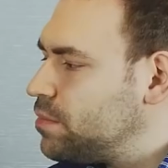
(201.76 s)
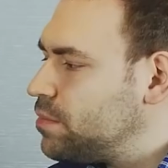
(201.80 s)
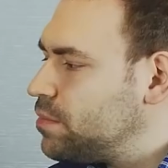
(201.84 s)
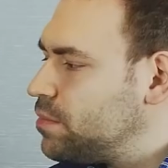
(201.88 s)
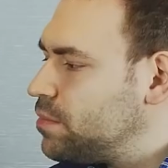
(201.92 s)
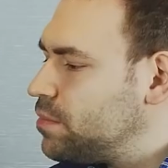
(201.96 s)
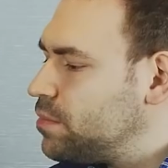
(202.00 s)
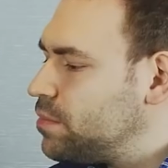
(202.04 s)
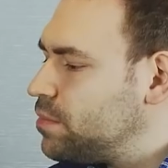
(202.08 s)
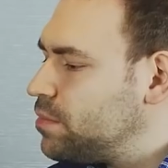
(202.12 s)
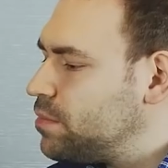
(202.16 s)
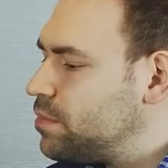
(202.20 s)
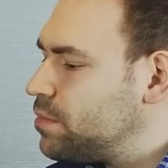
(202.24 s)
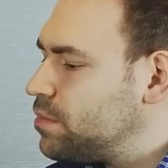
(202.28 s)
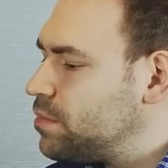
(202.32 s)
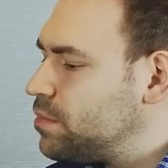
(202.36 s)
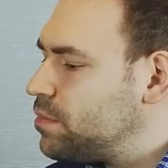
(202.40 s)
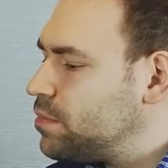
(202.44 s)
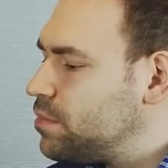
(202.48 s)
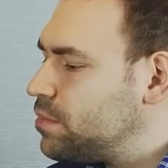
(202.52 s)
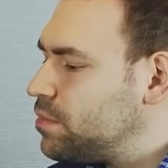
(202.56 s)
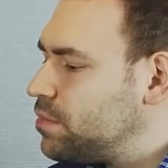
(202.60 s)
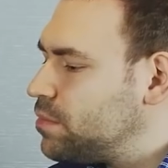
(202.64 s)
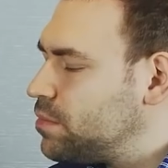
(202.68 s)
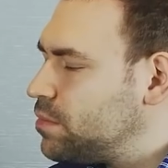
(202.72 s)

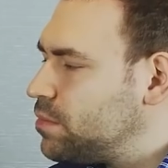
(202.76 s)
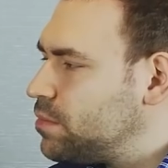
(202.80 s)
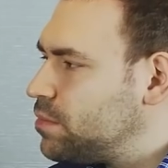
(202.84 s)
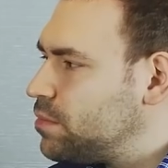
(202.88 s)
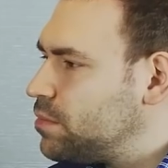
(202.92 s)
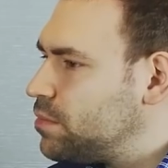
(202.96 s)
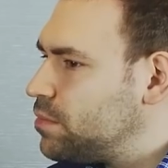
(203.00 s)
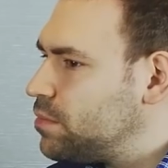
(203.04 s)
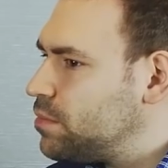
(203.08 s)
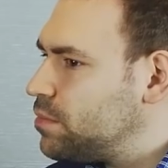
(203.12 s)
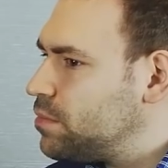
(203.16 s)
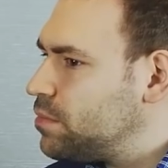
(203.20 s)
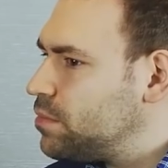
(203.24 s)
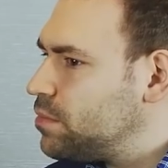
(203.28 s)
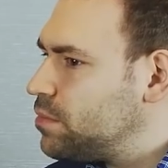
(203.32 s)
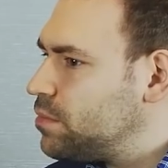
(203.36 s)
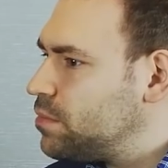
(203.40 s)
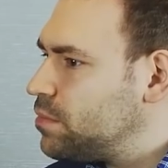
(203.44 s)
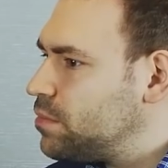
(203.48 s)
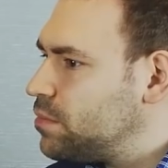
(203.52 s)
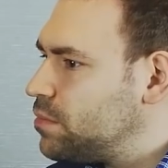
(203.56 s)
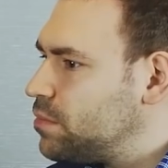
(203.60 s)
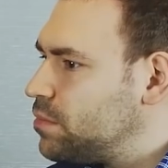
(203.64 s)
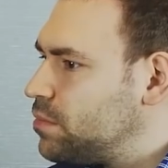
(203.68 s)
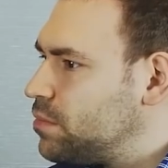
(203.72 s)

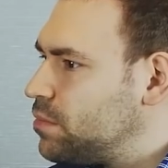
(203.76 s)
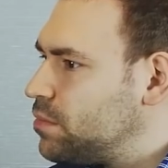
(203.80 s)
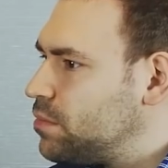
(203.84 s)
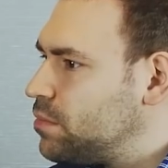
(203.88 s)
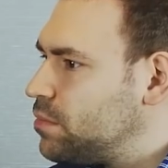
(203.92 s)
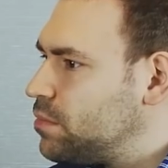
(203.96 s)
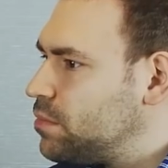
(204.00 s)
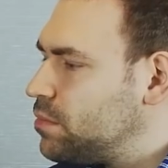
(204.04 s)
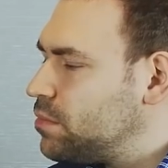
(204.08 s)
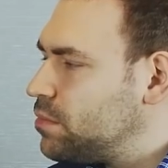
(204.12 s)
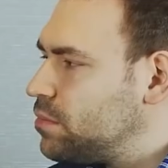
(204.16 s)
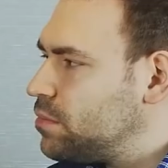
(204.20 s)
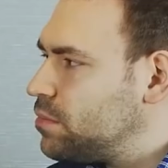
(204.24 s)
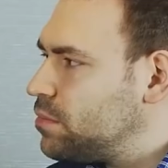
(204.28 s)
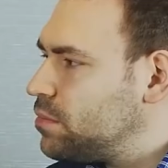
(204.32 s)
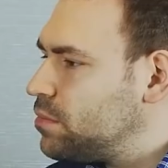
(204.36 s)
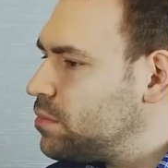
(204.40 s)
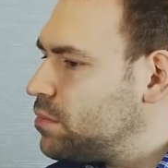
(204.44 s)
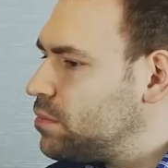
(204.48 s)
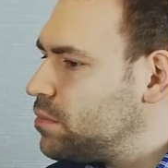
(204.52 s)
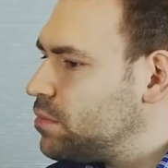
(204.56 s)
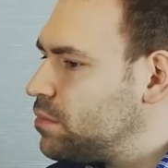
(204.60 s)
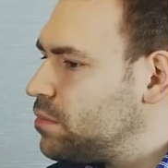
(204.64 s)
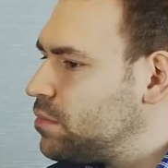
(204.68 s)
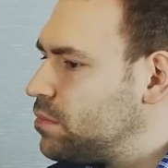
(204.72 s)

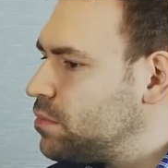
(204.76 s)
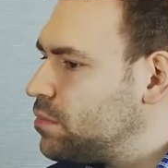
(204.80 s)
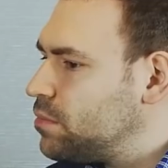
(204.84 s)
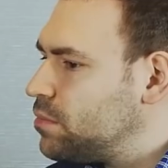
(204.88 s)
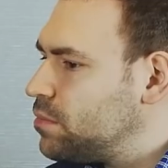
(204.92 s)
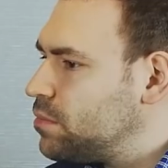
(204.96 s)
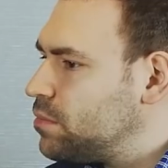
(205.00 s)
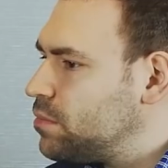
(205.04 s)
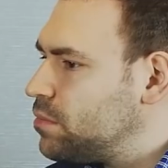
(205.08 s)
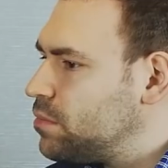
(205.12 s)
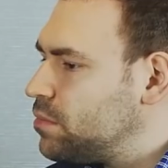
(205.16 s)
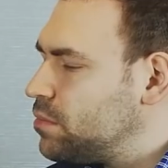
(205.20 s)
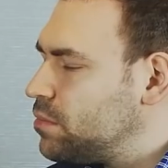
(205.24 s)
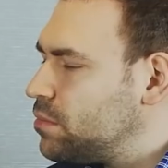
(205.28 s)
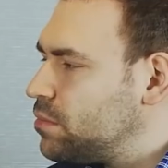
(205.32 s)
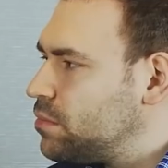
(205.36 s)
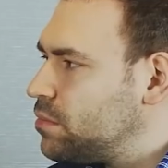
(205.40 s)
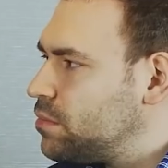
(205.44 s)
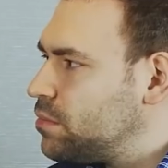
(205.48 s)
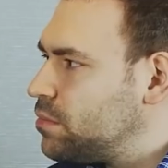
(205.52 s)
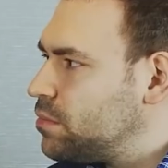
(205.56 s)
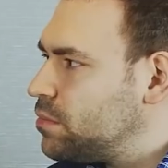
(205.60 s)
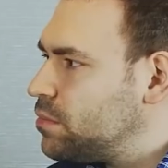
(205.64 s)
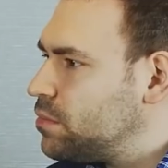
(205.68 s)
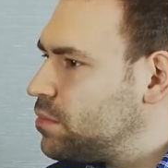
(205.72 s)

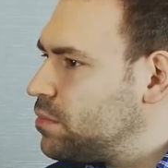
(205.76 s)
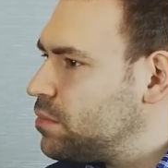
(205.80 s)
(silent)